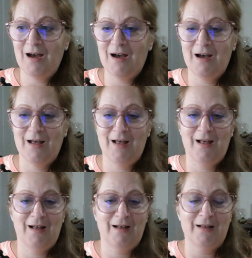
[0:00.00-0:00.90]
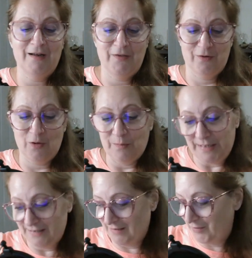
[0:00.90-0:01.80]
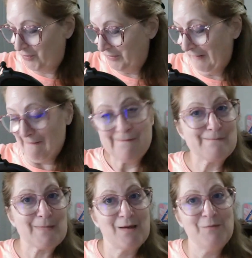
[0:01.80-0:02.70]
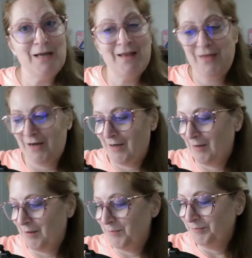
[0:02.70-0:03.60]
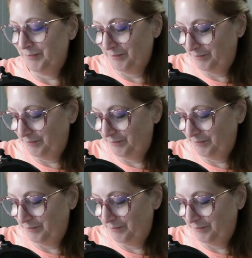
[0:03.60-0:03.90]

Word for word: uh, another whole message with um,